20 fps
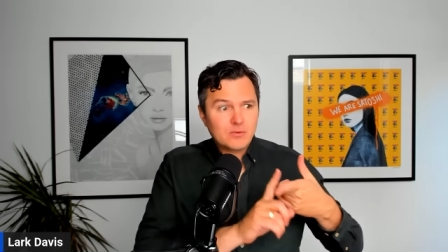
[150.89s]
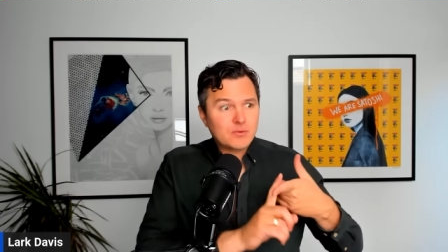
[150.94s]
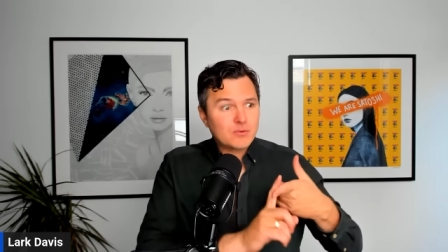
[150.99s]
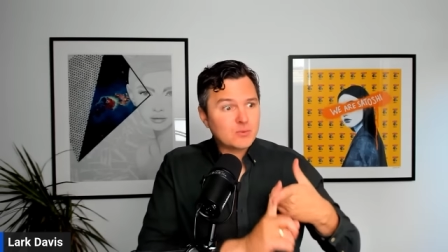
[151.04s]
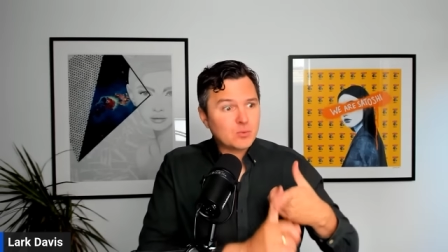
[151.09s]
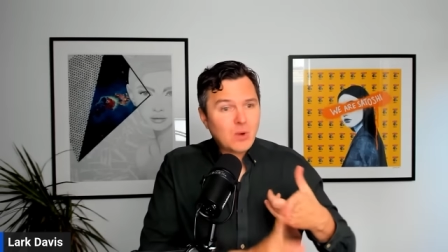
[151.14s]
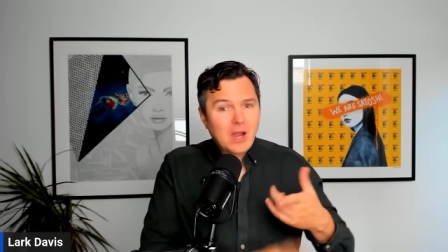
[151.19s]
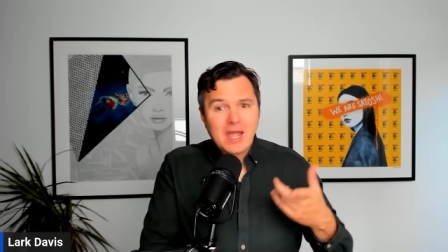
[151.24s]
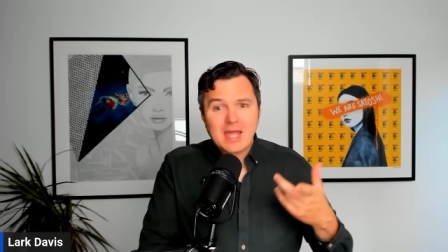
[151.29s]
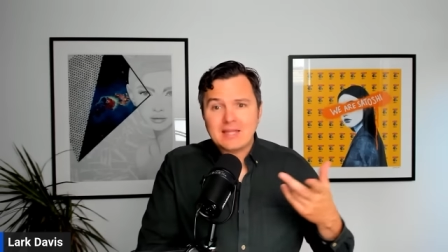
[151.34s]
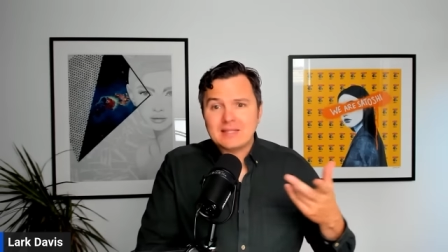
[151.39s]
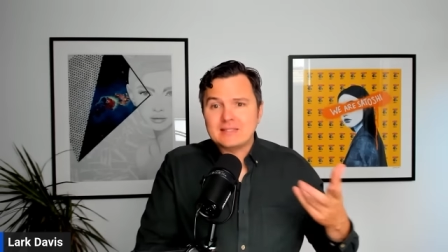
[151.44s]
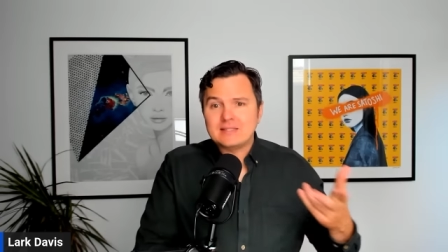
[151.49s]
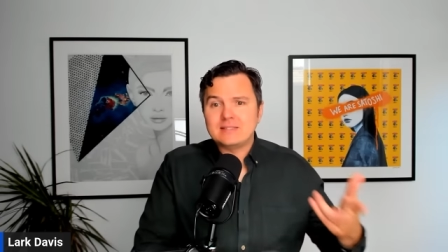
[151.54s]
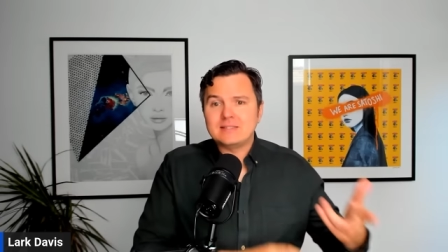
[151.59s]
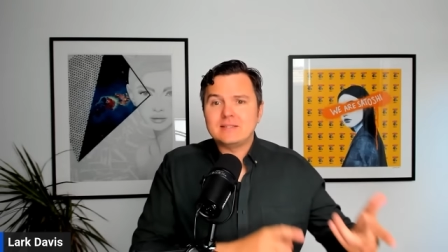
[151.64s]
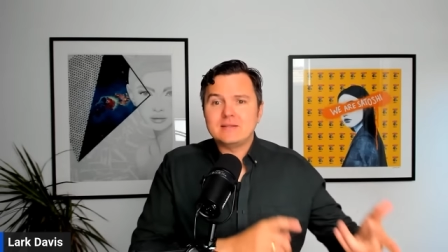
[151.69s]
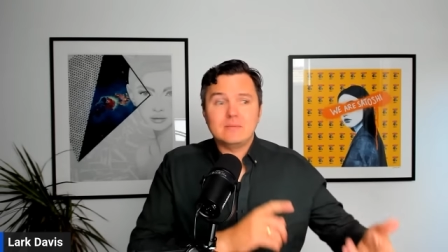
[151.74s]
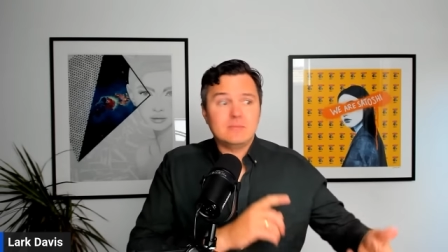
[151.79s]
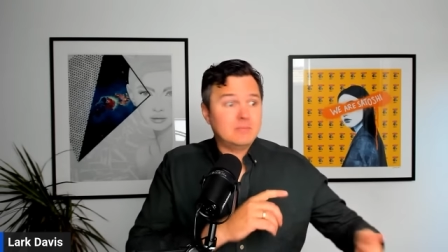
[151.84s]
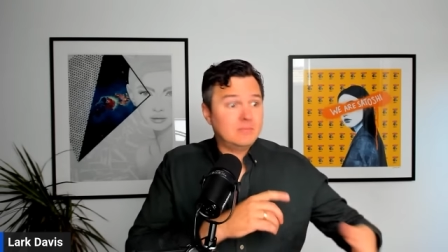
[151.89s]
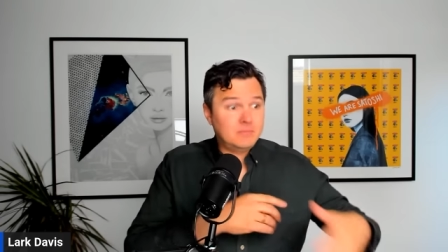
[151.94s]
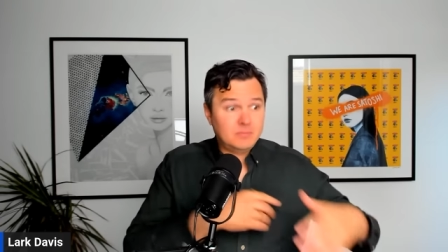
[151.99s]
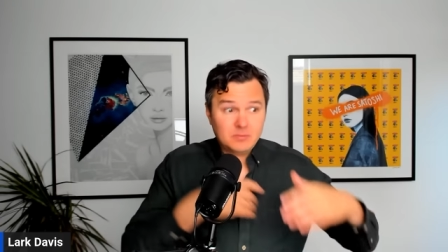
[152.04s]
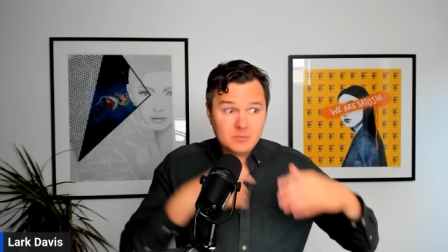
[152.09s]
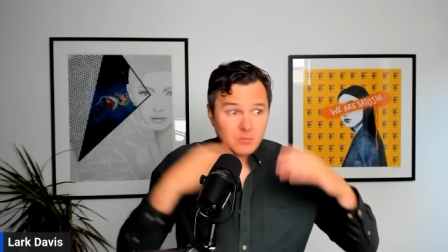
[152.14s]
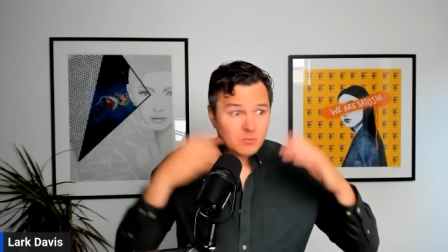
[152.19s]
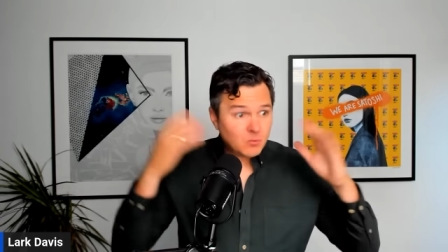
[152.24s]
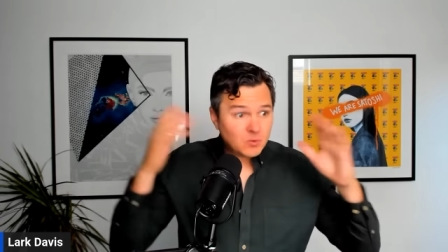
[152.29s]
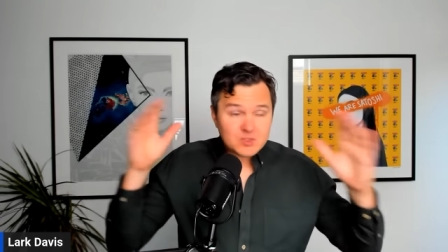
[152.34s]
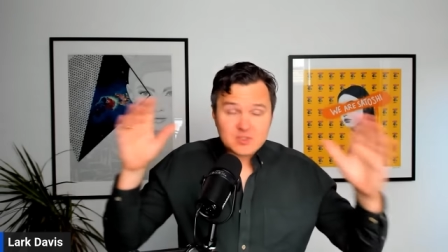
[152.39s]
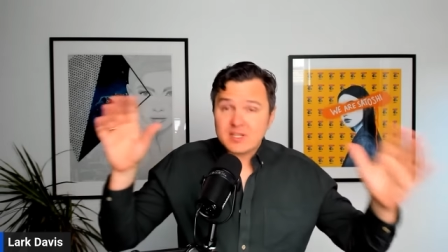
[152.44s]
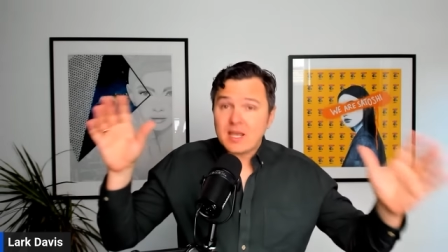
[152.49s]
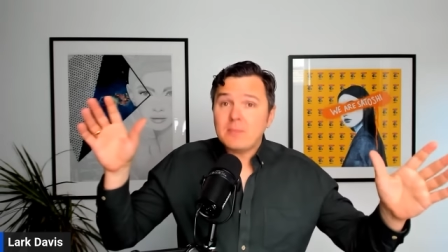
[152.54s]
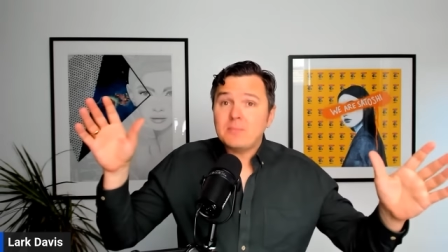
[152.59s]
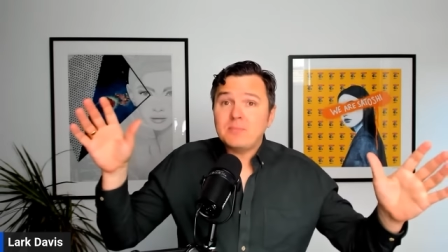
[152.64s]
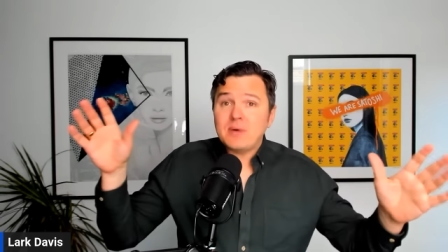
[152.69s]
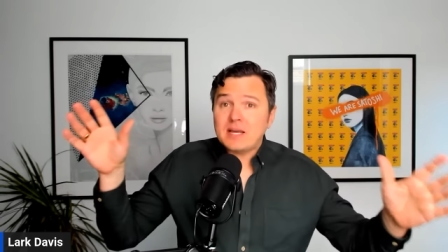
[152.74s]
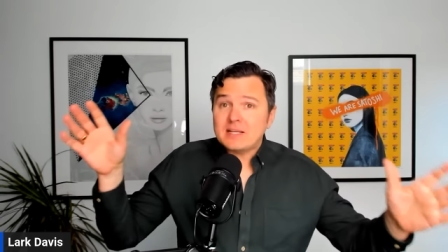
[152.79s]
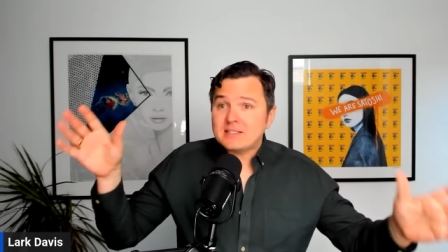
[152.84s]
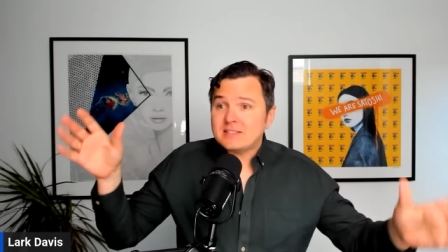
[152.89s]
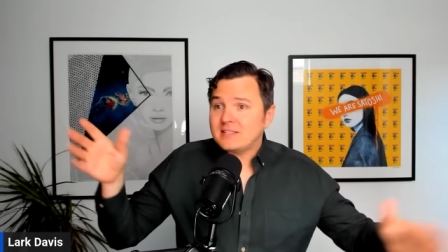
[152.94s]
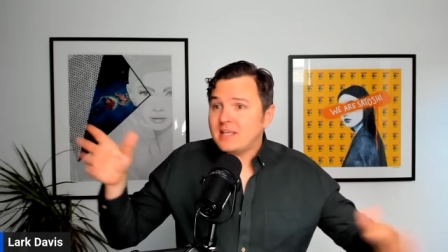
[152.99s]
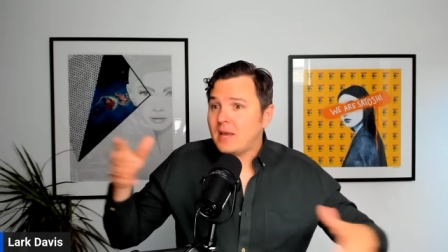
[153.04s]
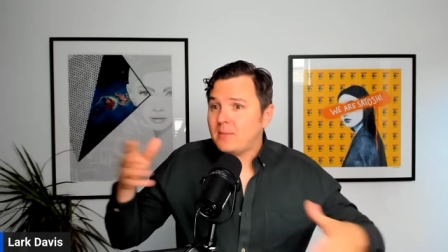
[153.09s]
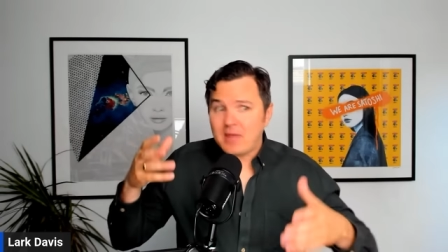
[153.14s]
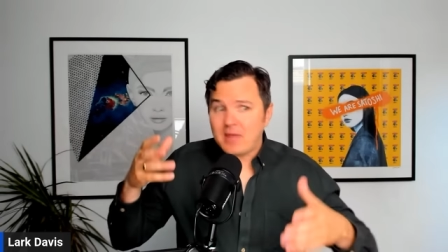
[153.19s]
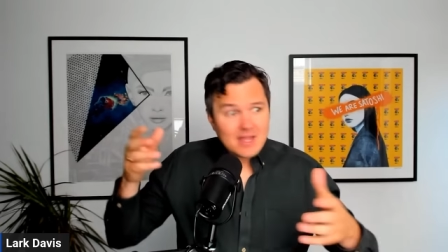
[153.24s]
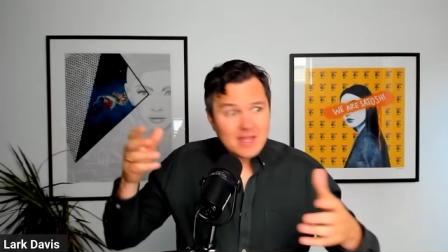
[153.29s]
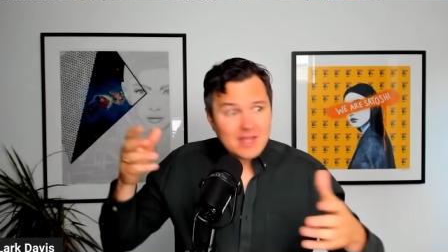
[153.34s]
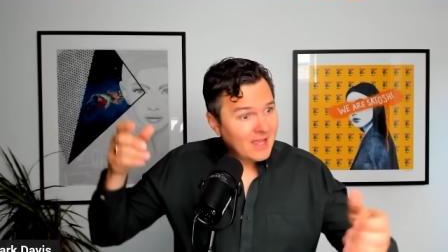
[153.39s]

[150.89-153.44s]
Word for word: threads, step-by-step,